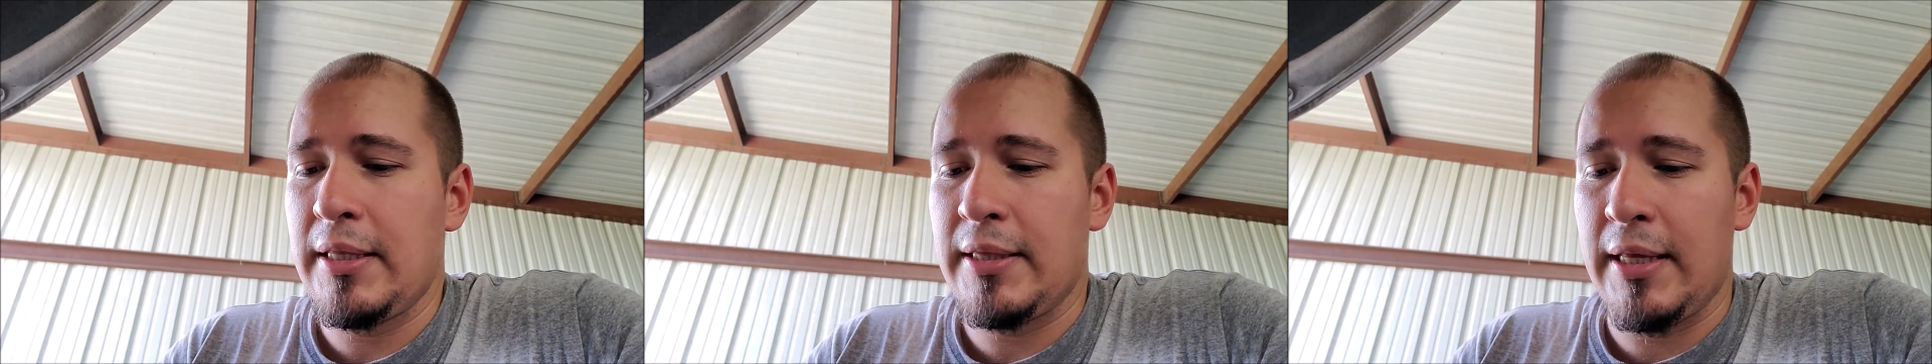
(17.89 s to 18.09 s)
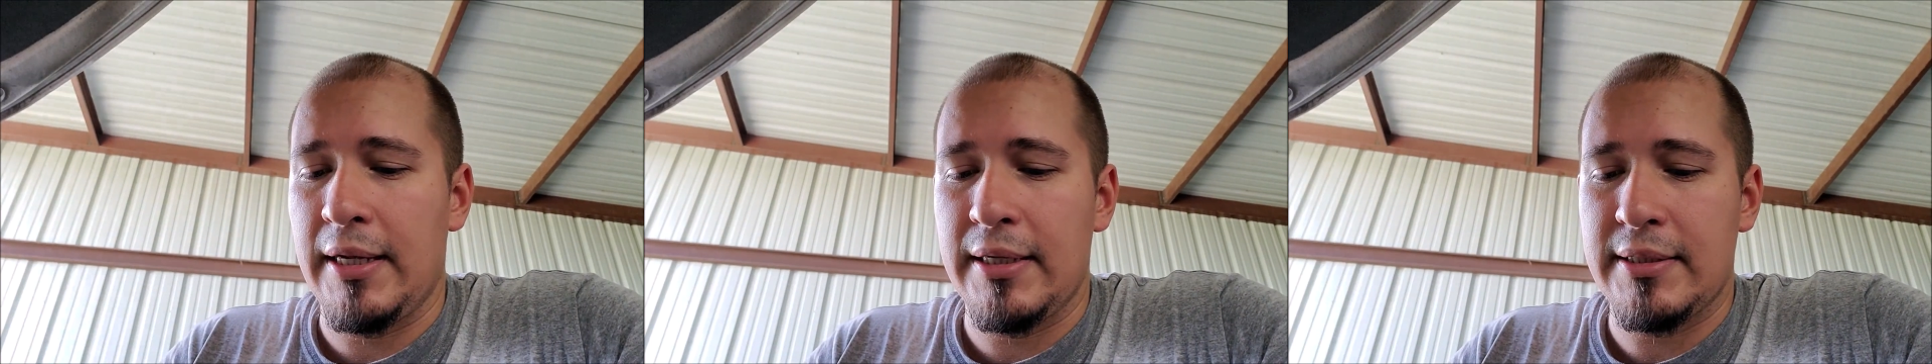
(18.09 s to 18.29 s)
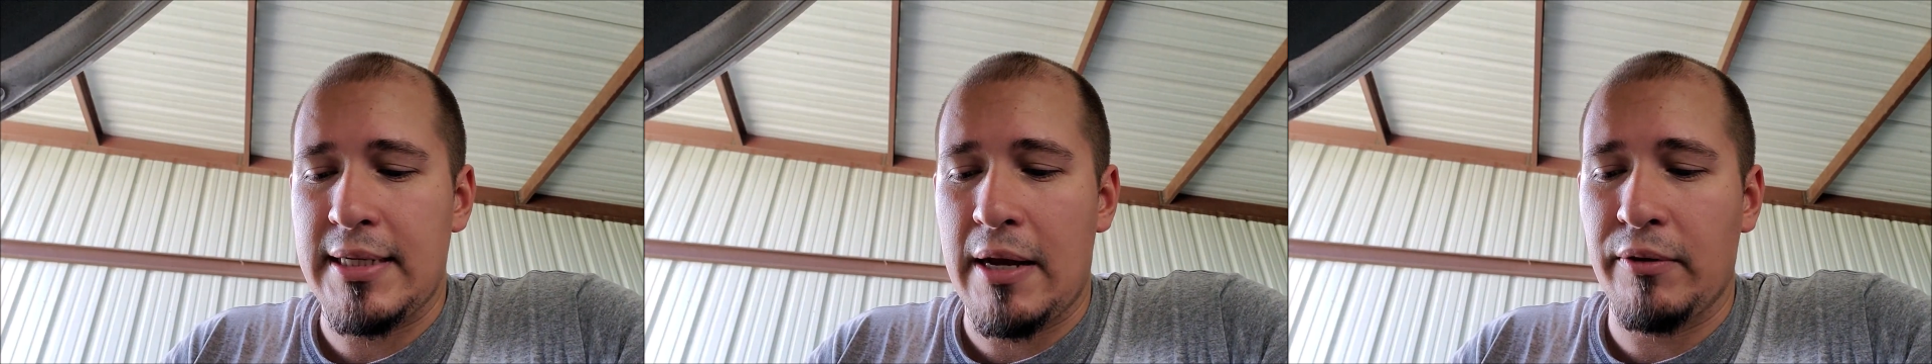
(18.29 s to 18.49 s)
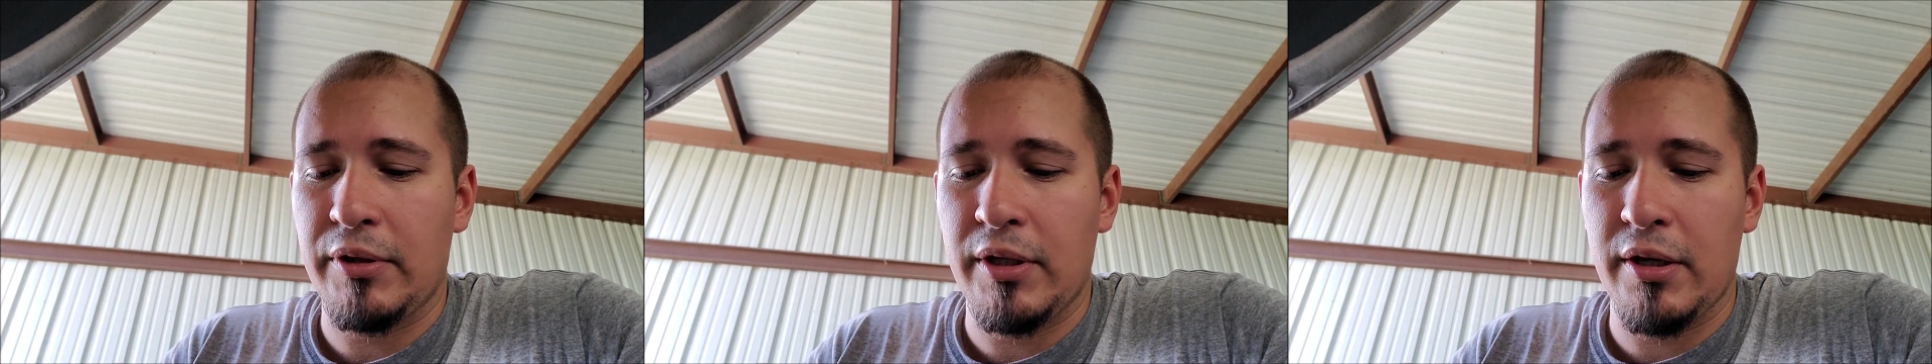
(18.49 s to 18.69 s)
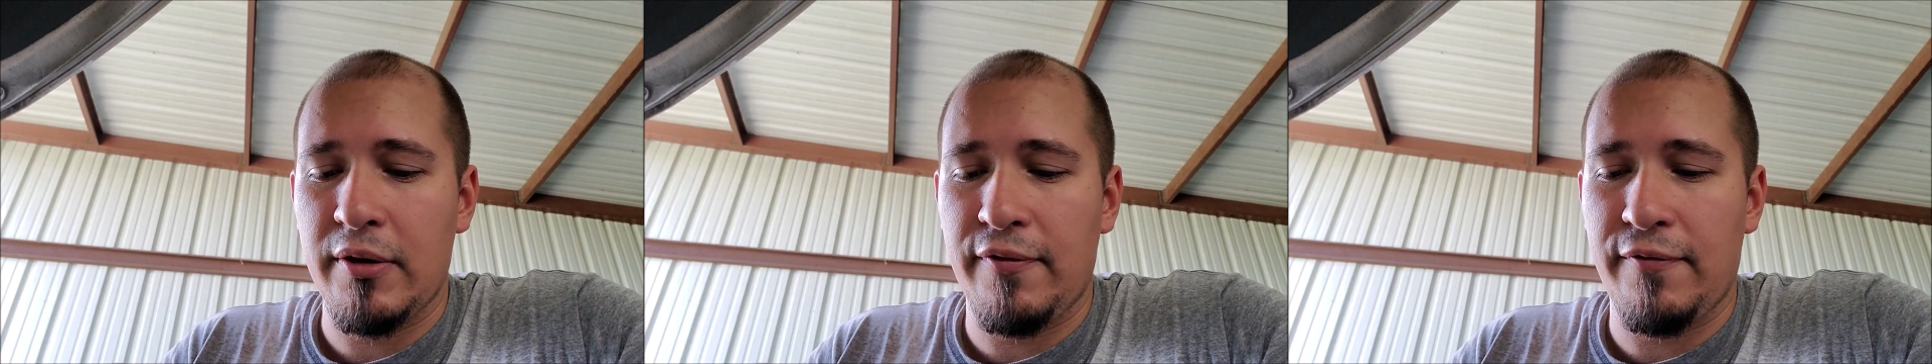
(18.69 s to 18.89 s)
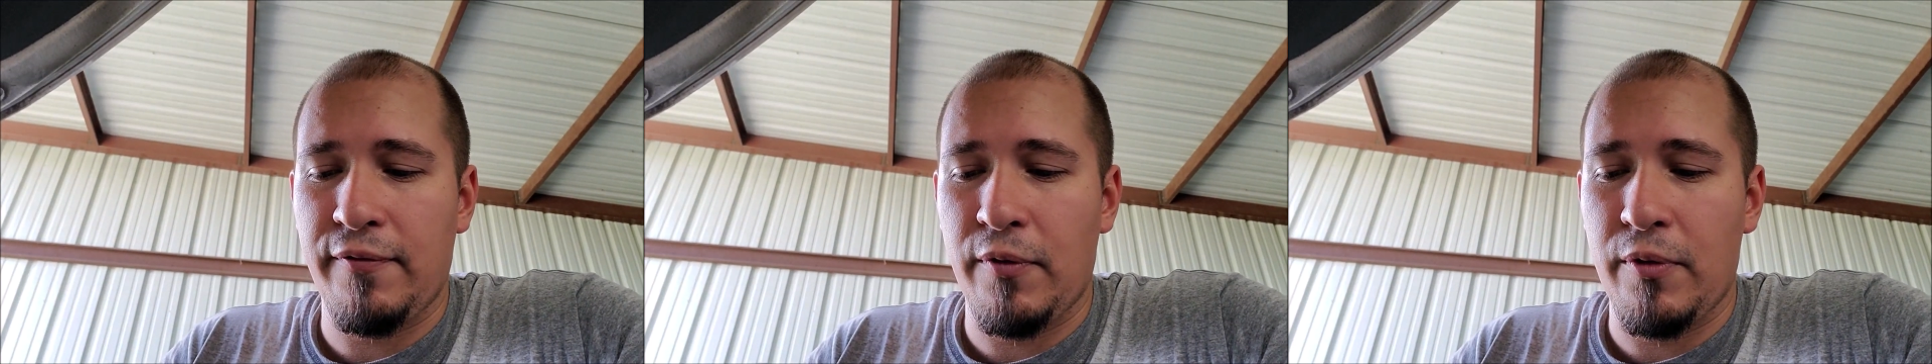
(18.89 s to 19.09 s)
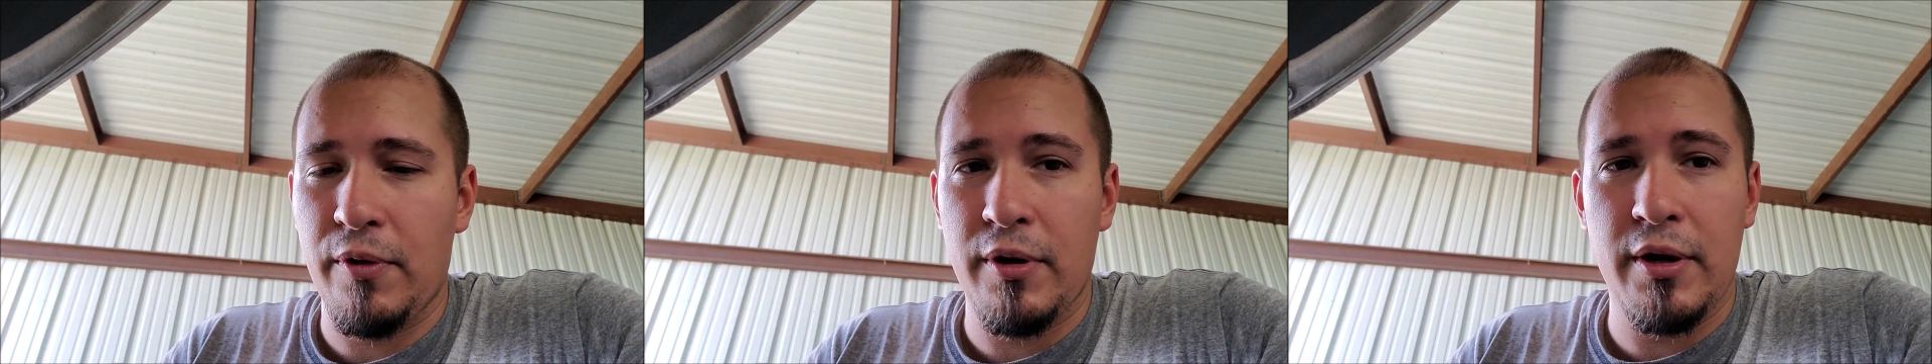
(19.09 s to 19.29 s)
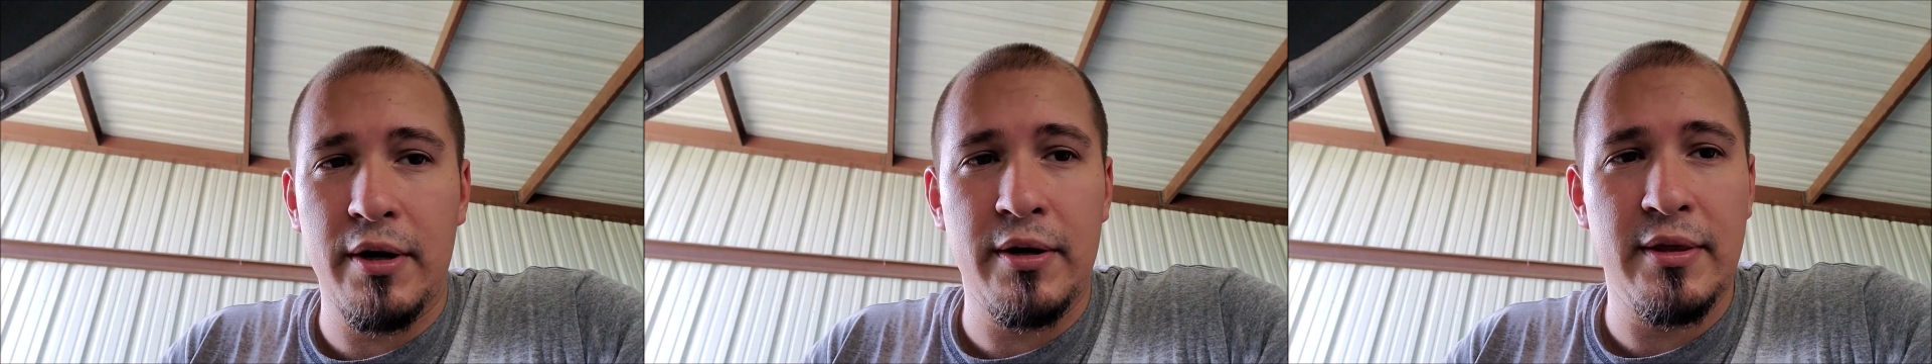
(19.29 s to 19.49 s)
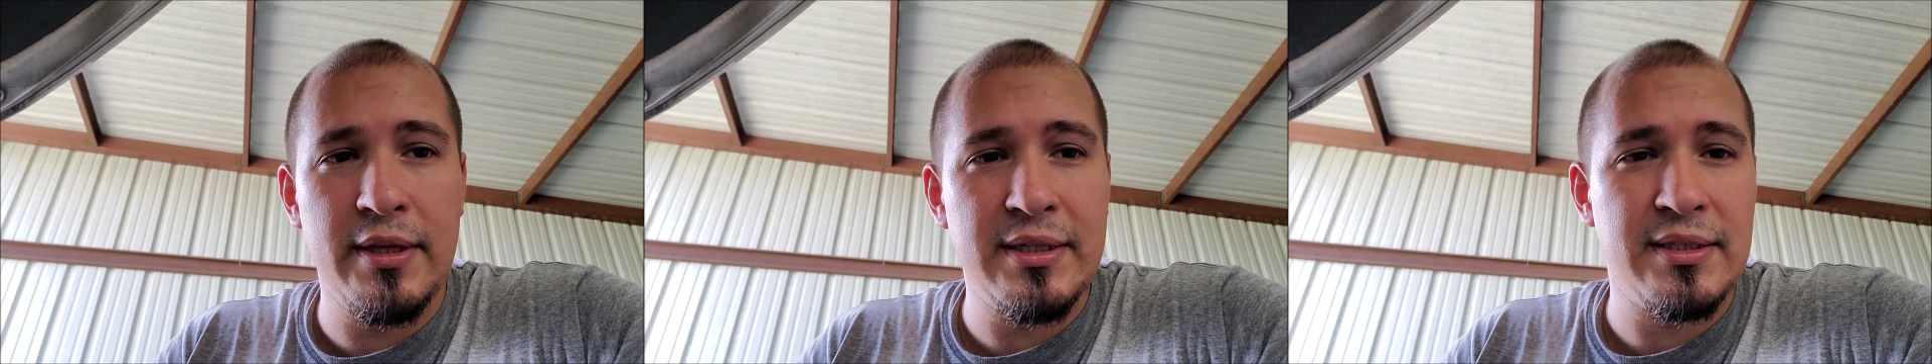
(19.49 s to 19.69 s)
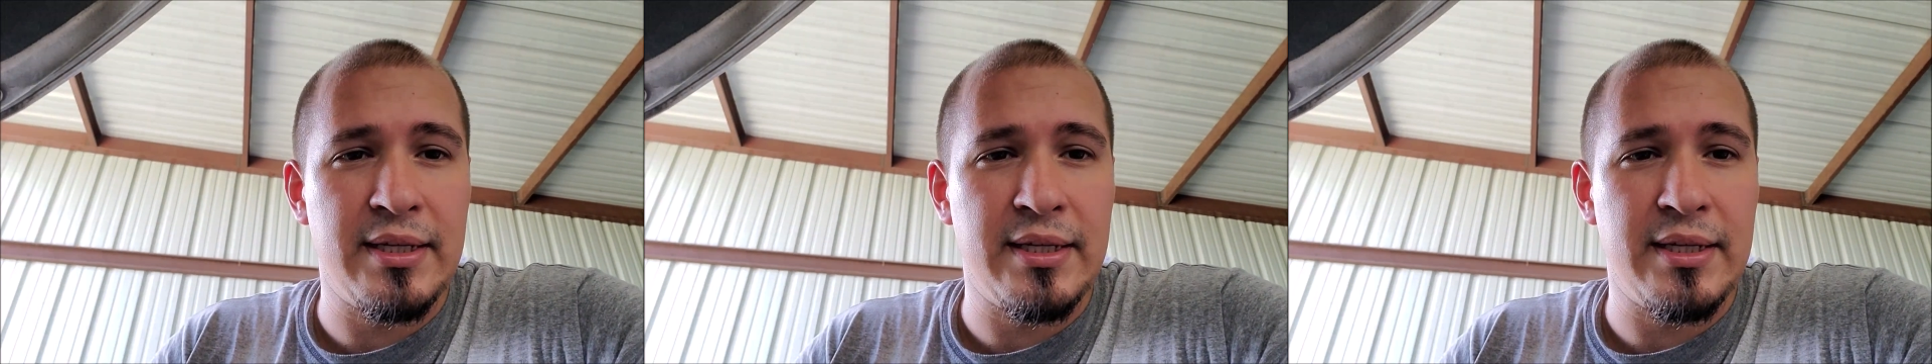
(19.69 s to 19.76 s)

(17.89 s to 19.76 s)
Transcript: that is out there for this